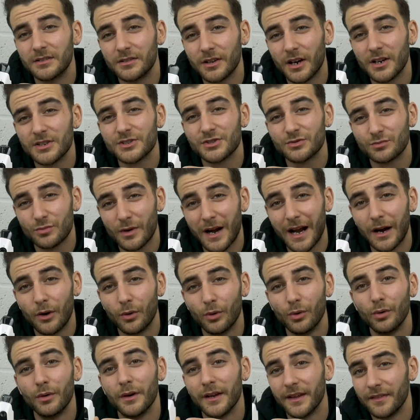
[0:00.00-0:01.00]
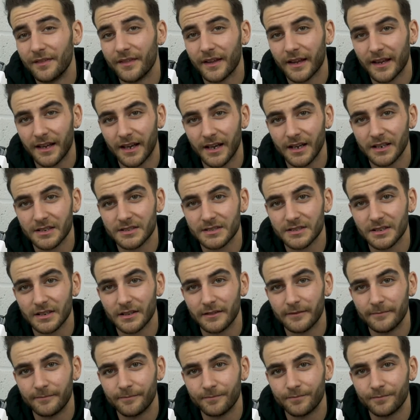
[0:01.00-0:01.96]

does rattle in the casing,